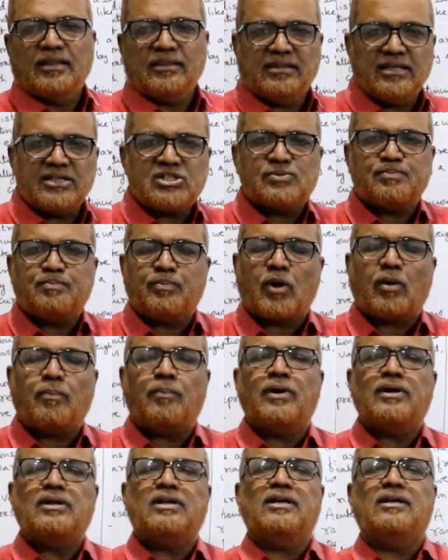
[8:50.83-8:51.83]
This
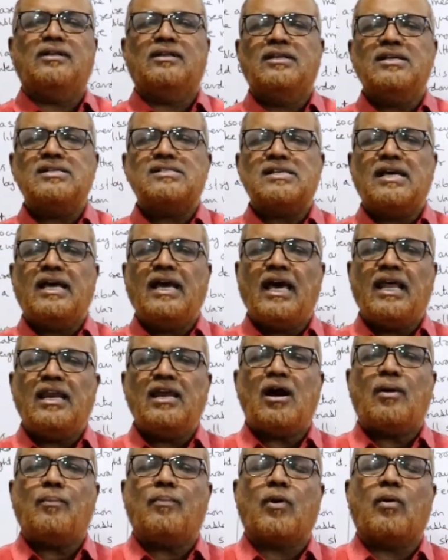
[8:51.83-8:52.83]
property, this
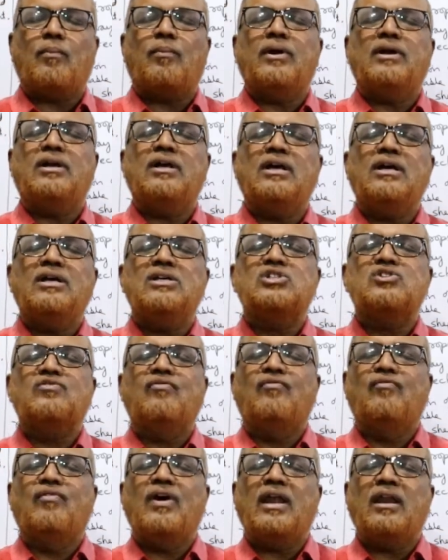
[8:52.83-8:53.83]
area property is
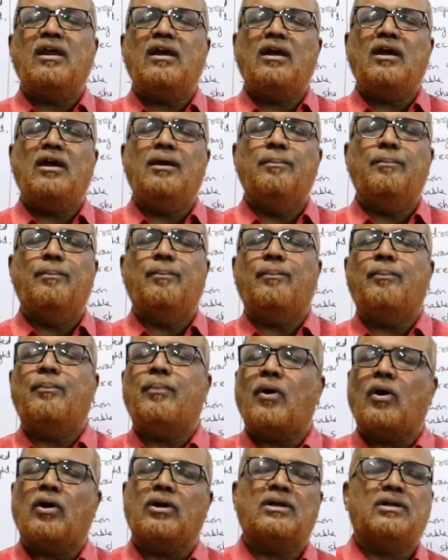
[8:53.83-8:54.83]
very
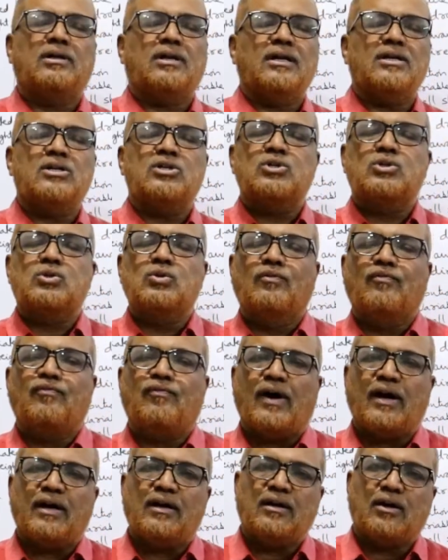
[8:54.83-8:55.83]
important to
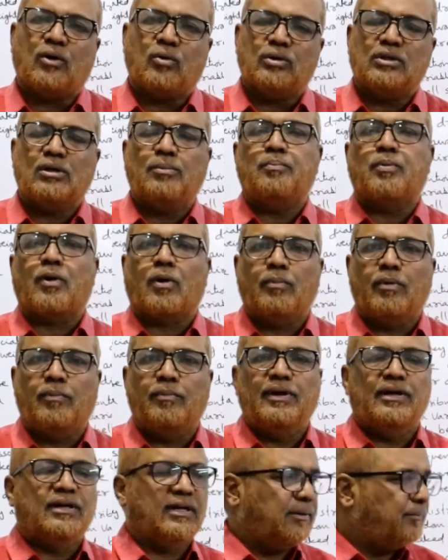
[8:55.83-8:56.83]
find out the
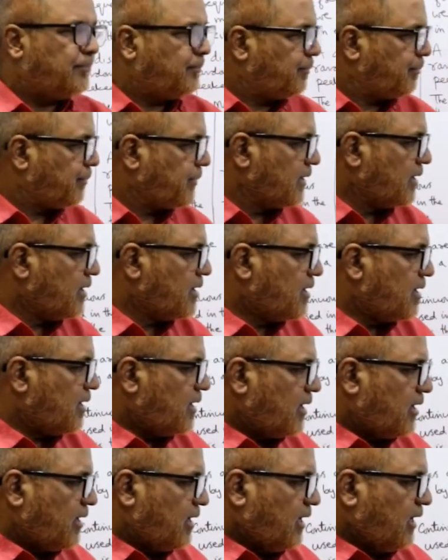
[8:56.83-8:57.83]
probability.
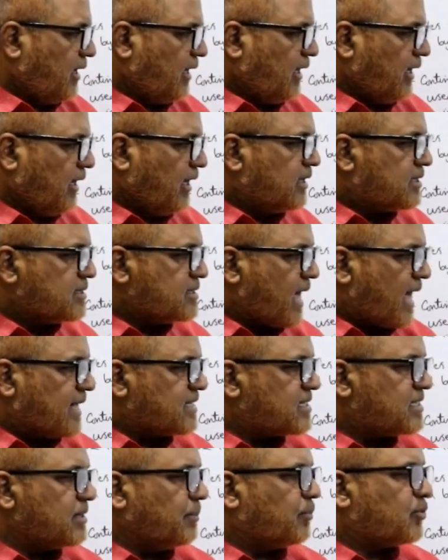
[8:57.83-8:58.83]
It is
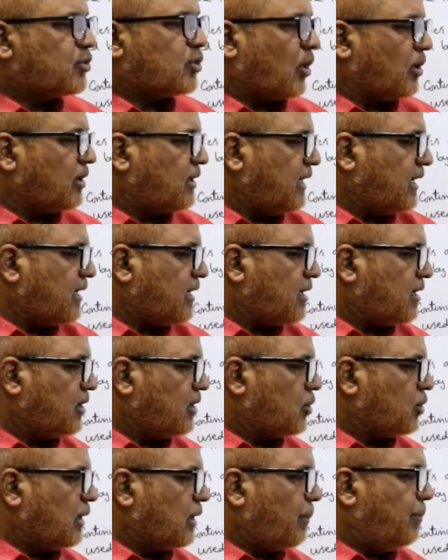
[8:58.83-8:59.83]
asymptotic
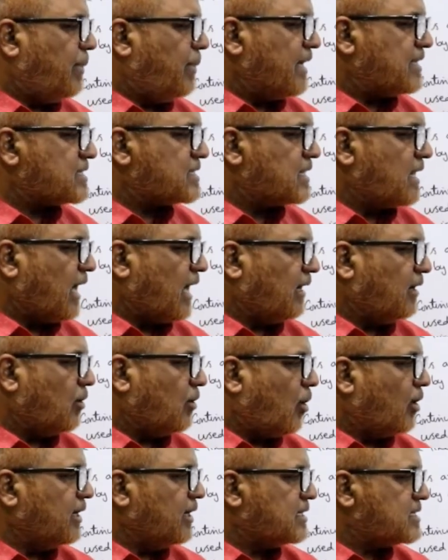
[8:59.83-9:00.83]
to the
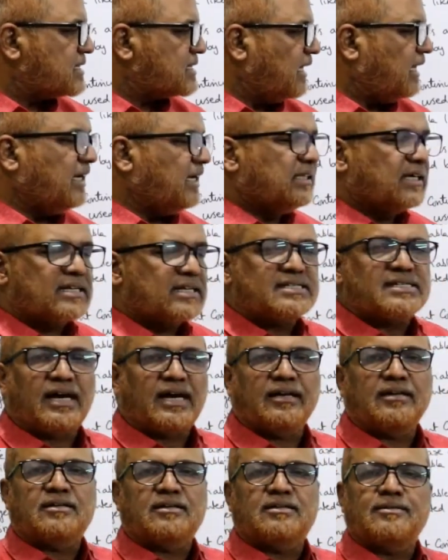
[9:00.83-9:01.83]
baseline on its either
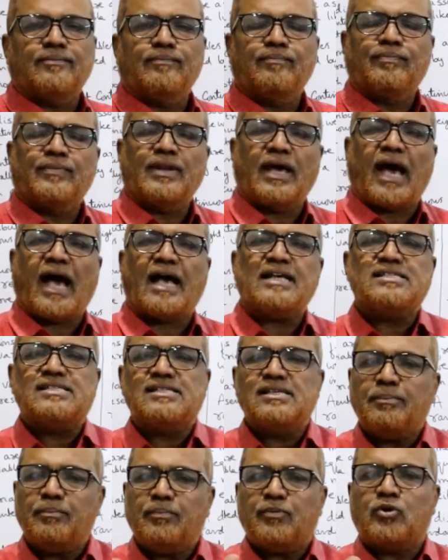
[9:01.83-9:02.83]
side.
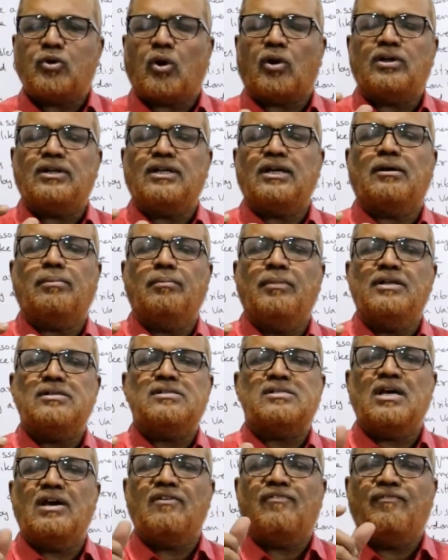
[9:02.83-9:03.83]
Asymptotic
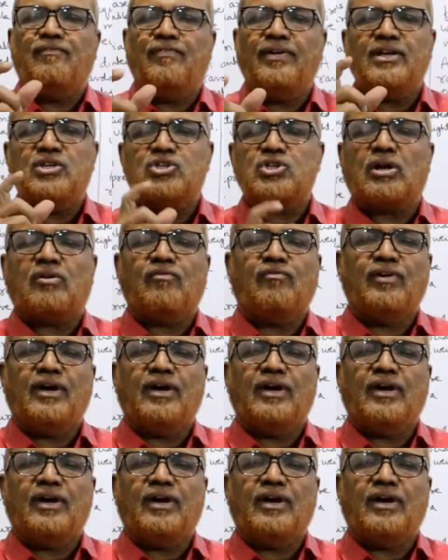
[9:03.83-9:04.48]
means a feature